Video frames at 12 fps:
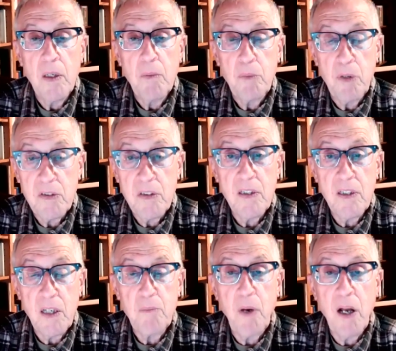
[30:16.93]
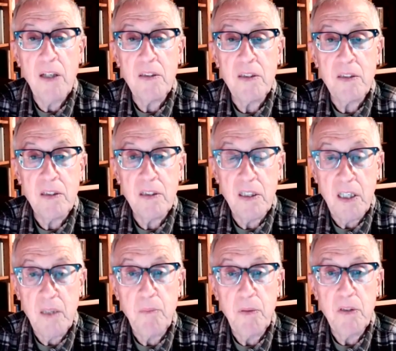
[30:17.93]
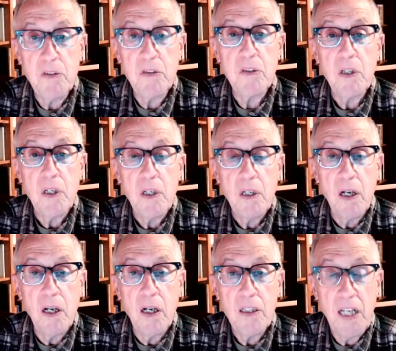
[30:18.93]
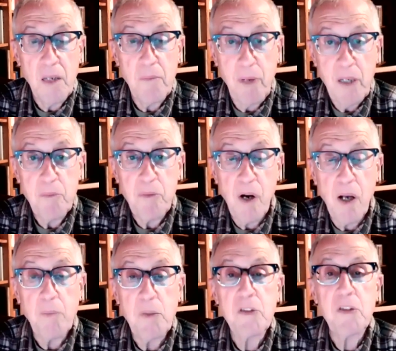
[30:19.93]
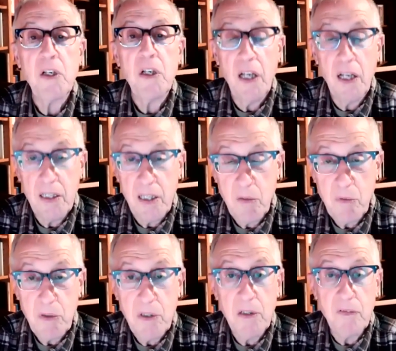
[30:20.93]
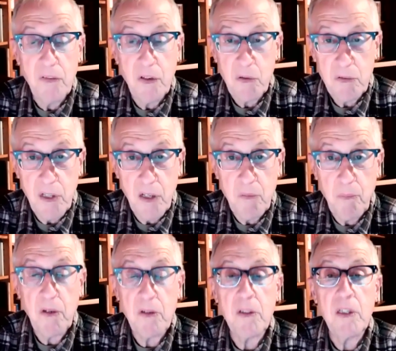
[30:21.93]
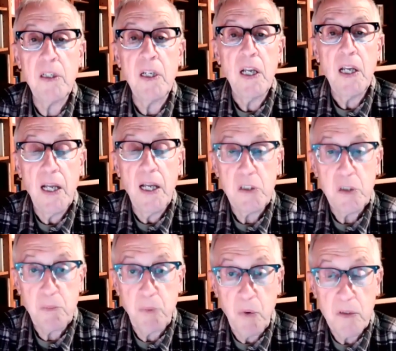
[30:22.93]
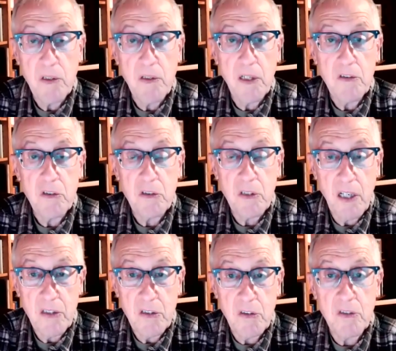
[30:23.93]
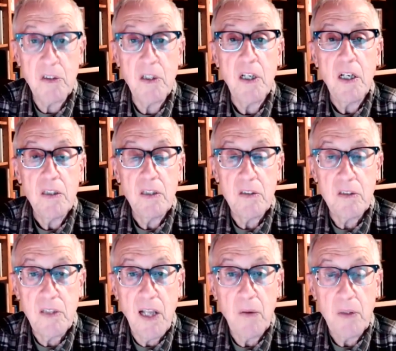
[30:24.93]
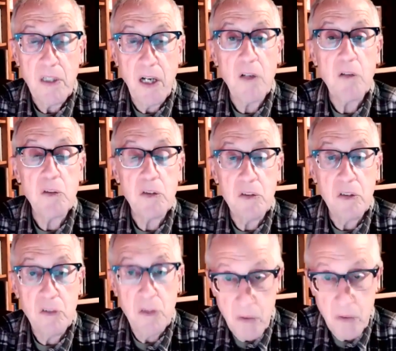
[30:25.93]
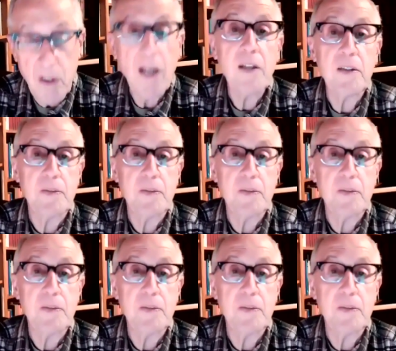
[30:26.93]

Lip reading: President-elect Biden to keep his campaign promise and get rid of the federal death penalty and support the legislation that's now in Congress to do that.